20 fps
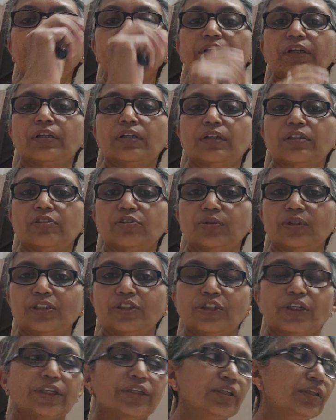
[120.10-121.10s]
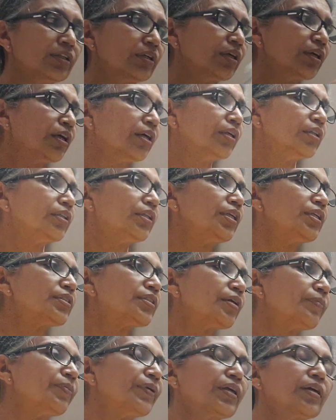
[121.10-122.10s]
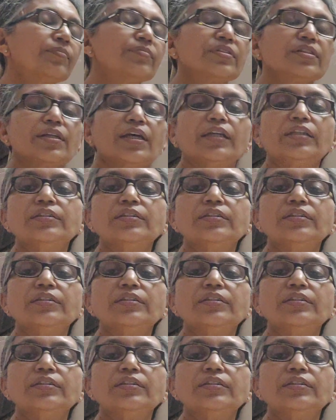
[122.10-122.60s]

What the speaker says: perpendicular to each other, theta becomes